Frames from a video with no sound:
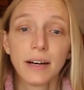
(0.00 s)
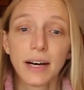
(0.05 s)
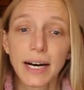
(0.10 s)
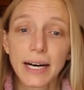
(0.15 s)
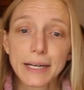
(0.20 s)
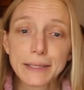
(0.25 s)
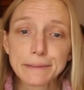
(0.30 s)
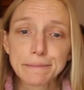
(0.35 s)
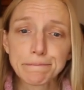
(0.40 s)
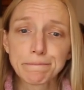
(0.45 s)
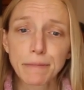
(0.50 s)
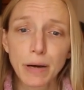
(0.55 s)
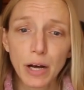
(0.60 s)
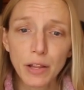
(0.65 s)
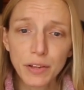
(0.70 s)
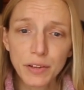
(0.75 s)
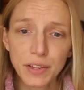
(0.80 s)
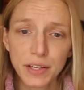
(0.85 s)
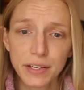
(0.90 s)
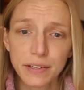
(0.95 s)
Um,
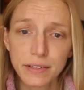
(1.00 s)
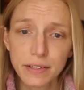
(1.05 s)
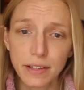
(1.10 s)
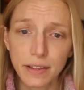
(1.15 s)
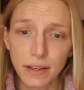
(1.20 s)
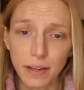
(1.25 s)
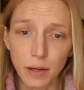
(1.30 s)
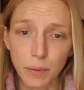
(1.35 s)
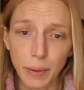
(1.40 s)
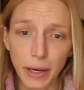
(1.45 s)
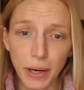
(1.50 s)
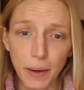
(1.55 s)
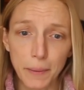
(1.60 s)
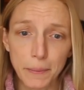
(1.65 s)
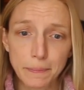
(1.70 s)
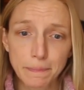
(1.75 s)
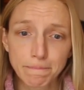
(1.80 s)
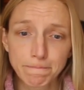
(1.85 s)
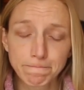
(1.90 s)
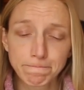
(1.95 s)
other things to think about,